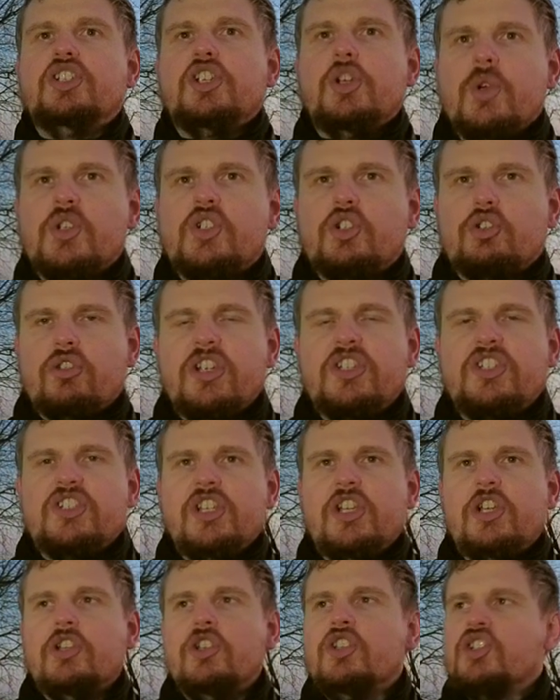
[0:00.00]
you as
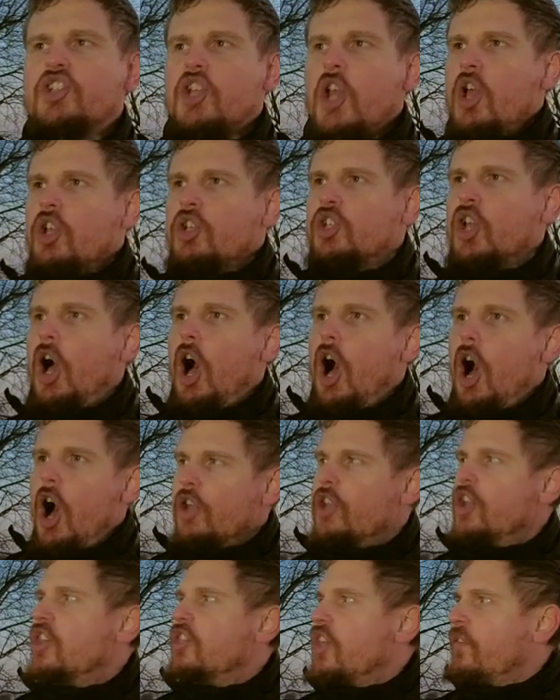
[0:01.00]
Christians to
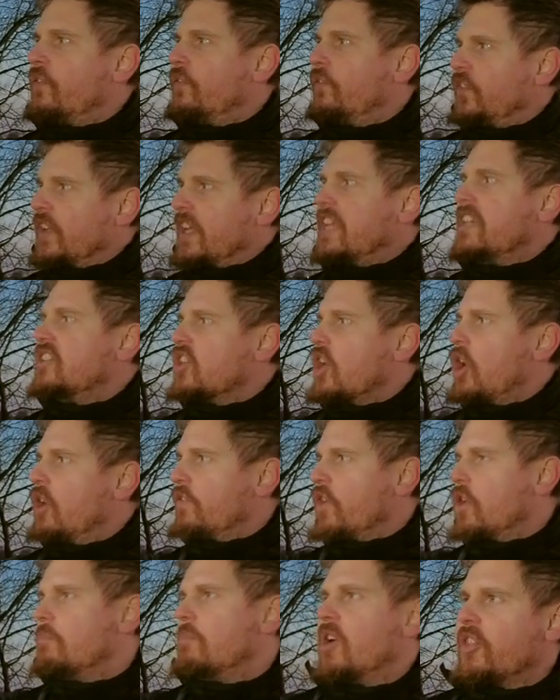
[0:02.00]
honor the feet of
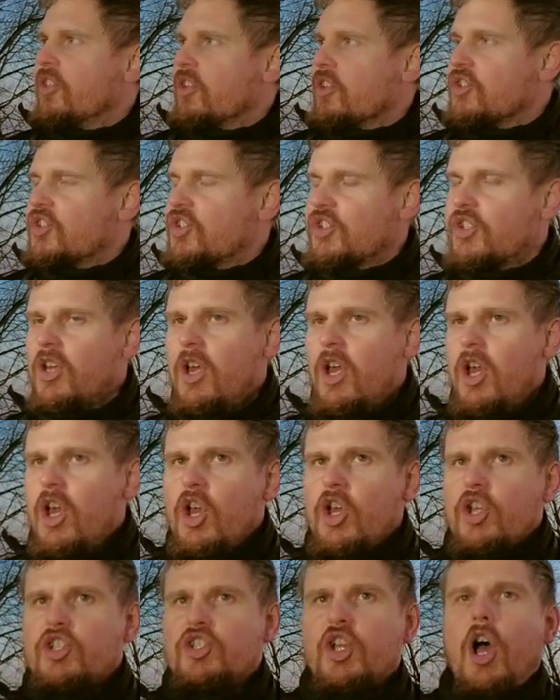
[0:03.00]
your mothers.
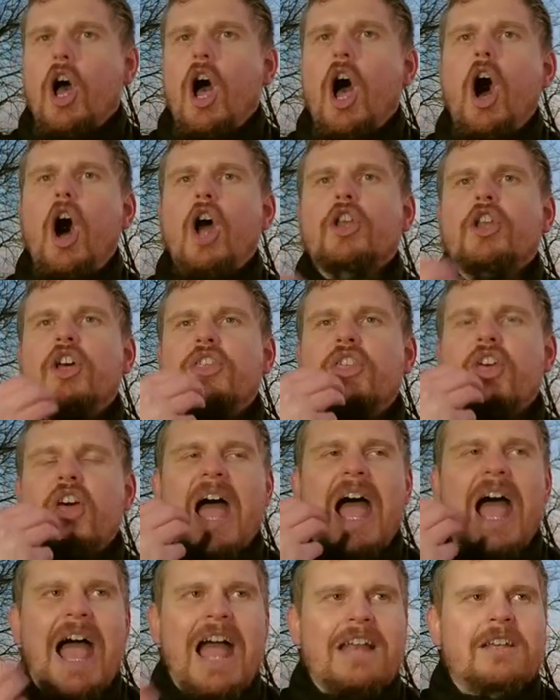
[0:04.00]
to honor the
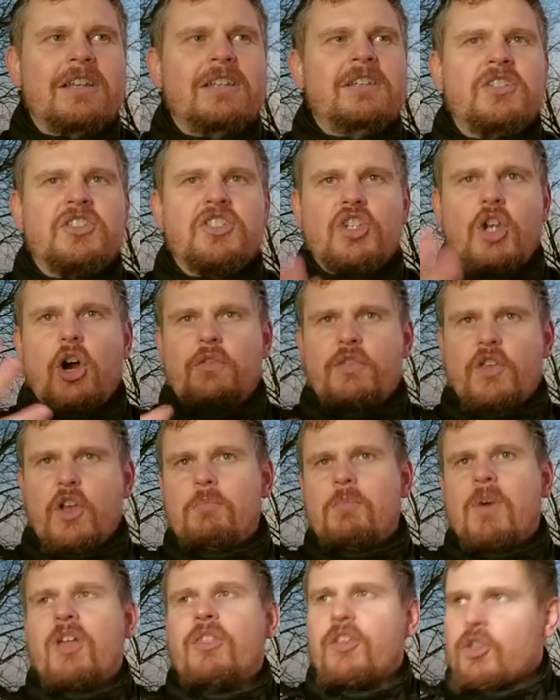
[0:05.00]
hands of your
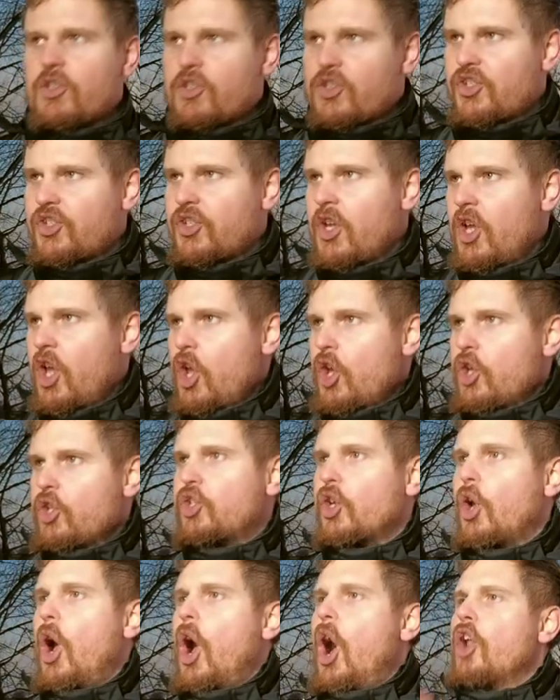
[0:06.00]
mothers,
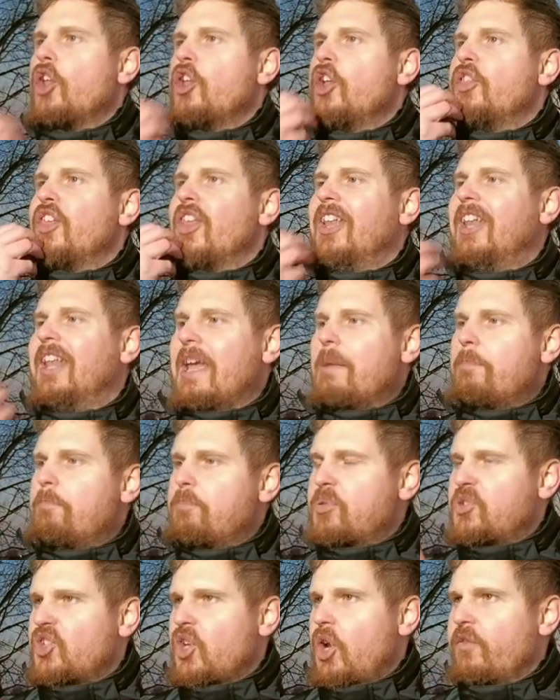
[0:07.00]
to honor the
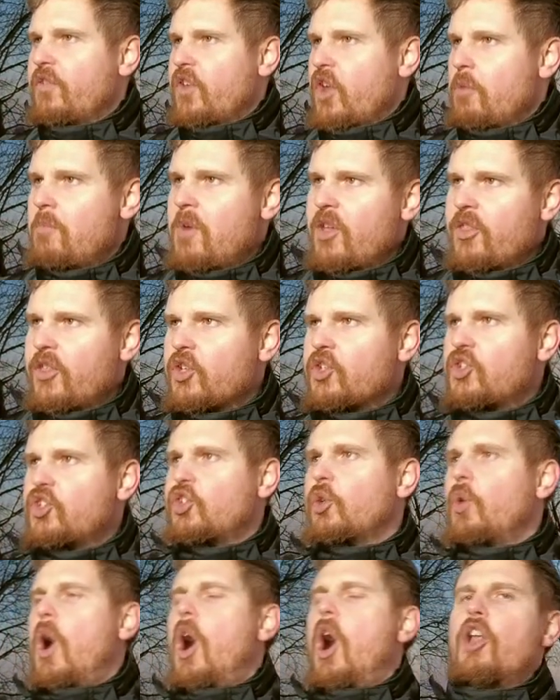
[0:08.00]
lips of your mothers,
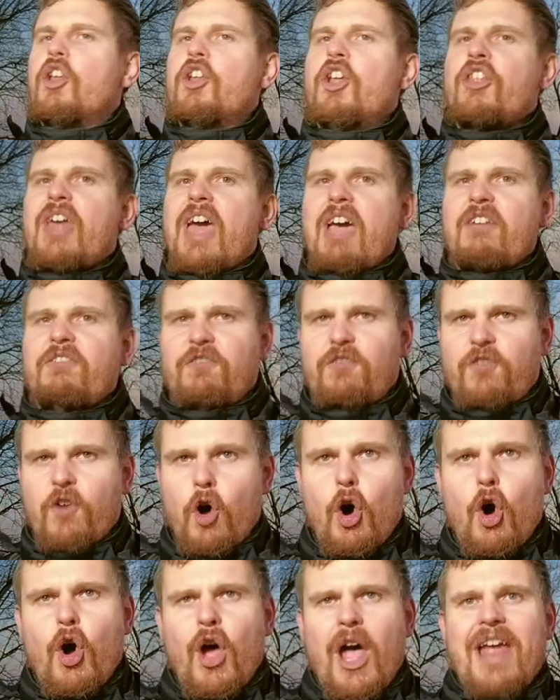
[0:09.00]
to honor their
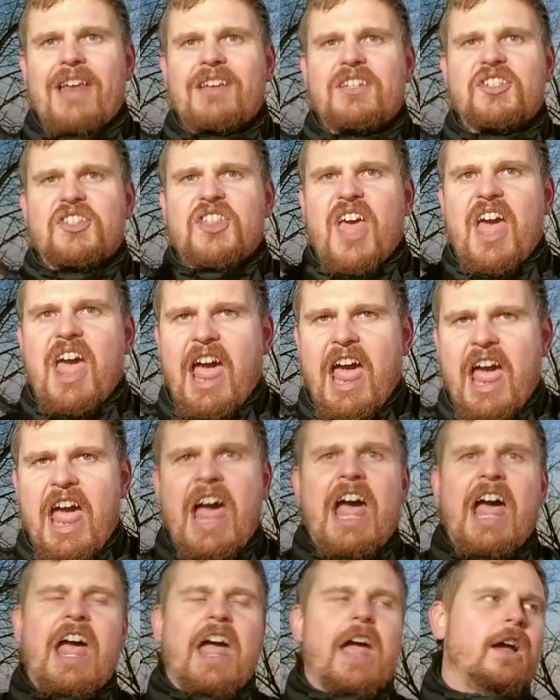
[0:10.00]
foreheads, their
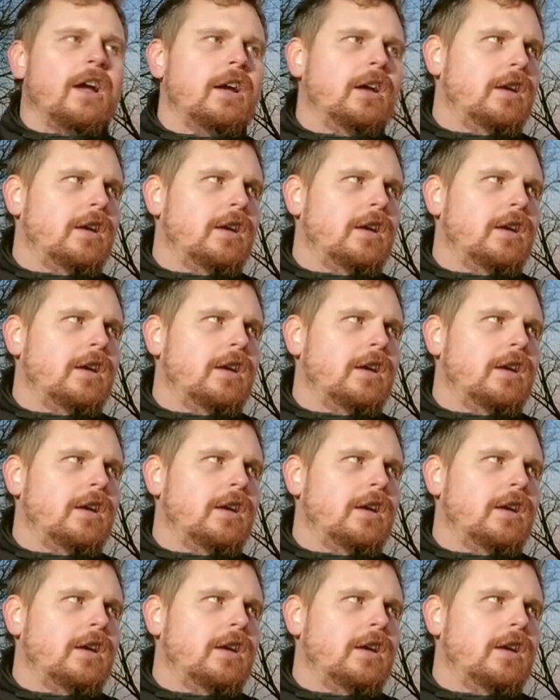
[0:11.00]
hair.